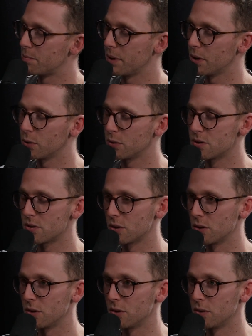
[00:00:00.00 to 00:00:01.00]
build
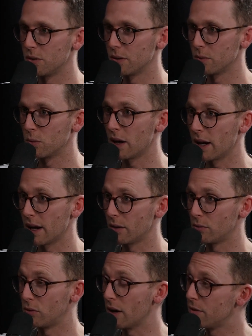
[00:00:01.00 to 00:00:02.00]
to where
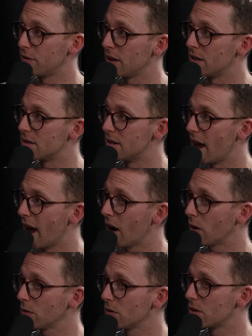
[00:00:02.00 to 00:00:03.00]
Reef is now.